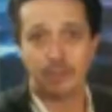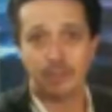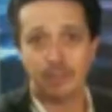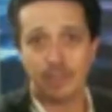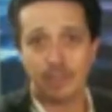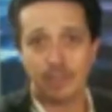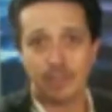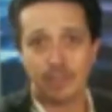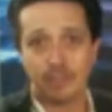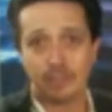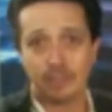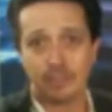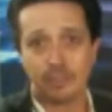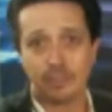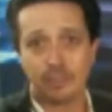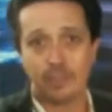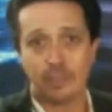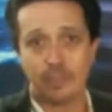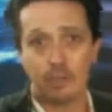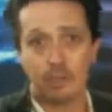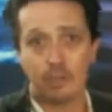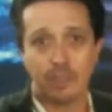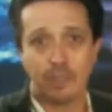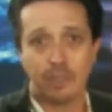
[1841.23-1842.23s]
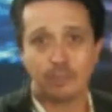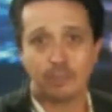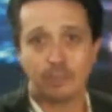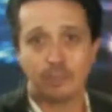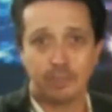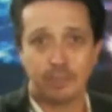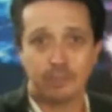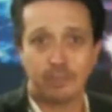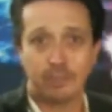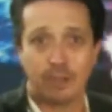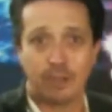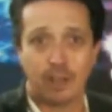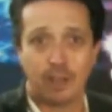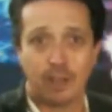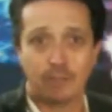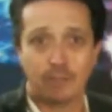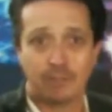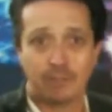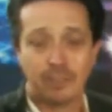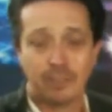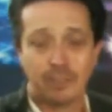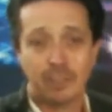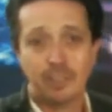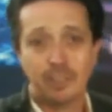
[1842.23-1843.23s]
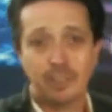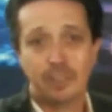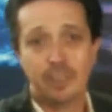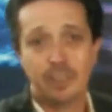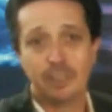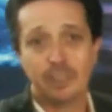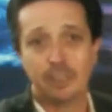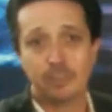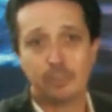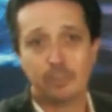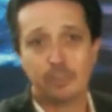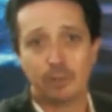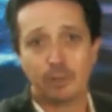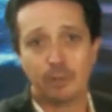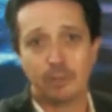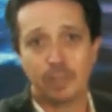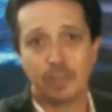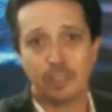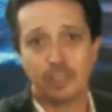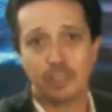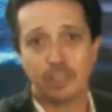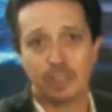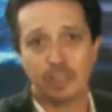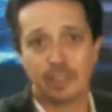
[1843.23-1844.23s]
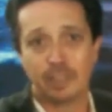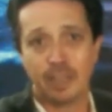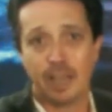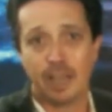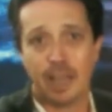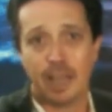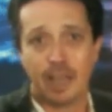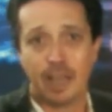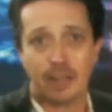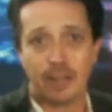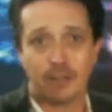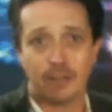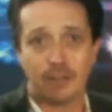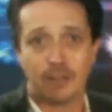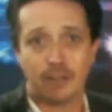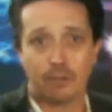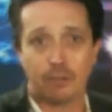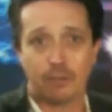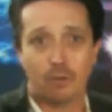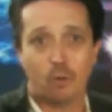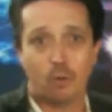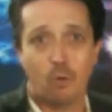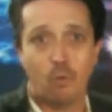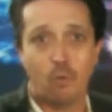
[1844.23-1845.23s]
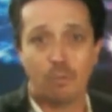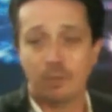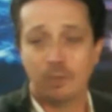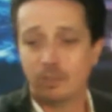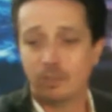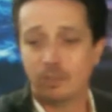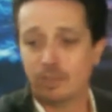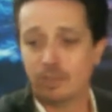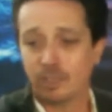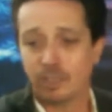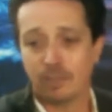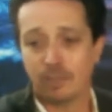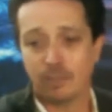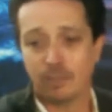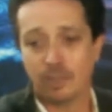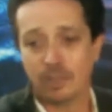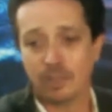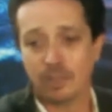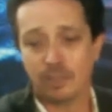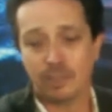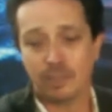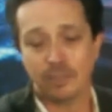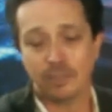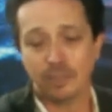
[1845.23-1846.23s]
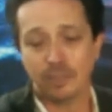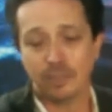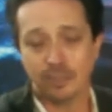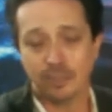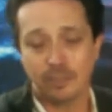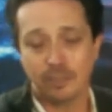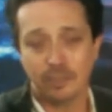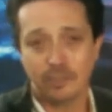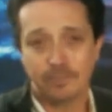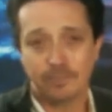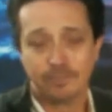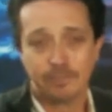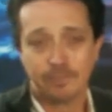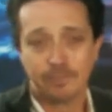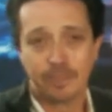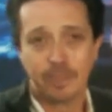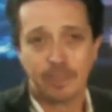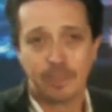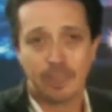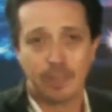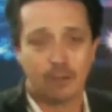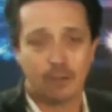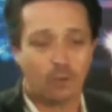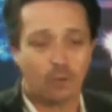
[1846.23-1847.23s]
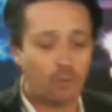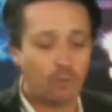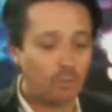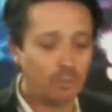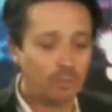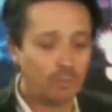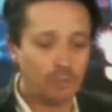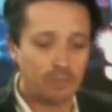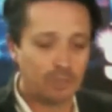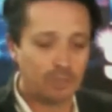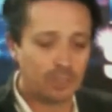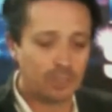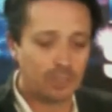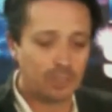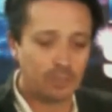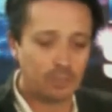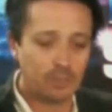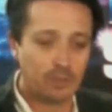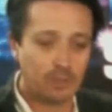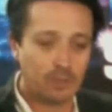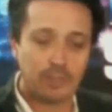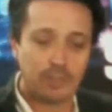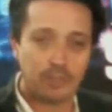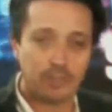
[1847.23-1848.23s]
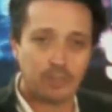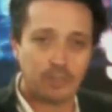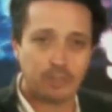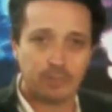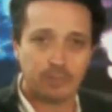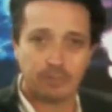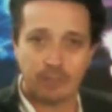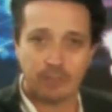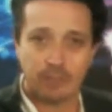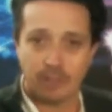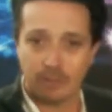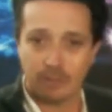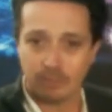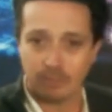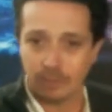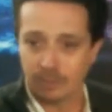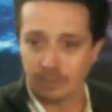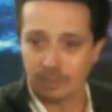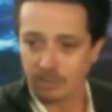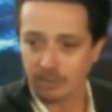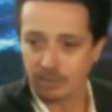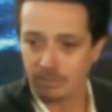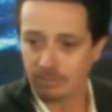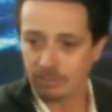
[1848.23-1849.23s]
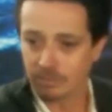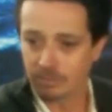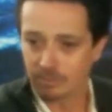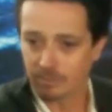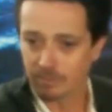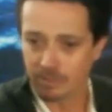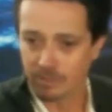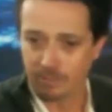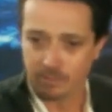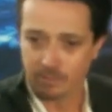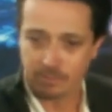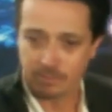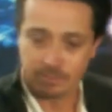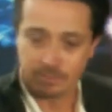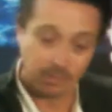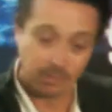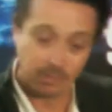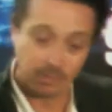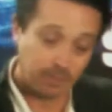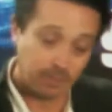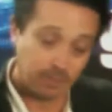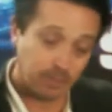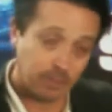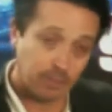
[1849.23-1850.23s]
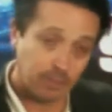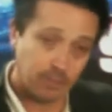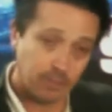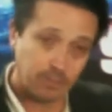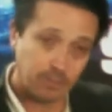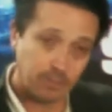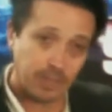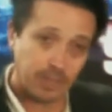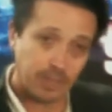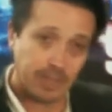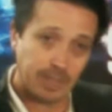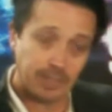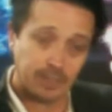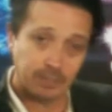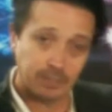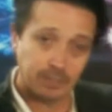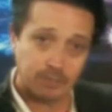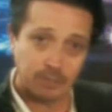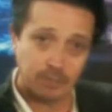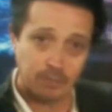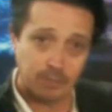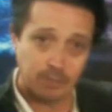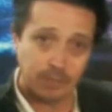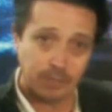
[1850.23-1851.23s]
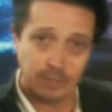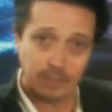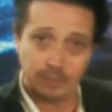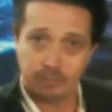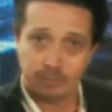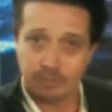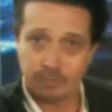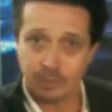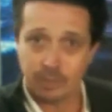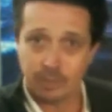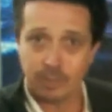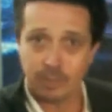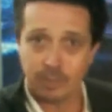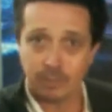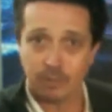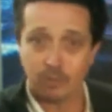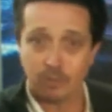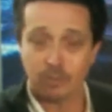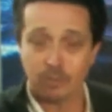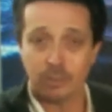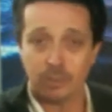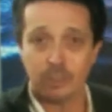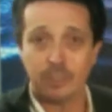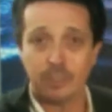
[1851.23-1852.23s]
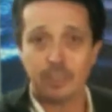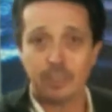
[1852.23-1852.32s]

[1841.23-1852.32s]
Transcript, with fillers: As you said, one three five is pretty much at the heart of all music that we listen to. Completely. All music is one three five, whether the, the the third's flattened or whether the fifth is altered.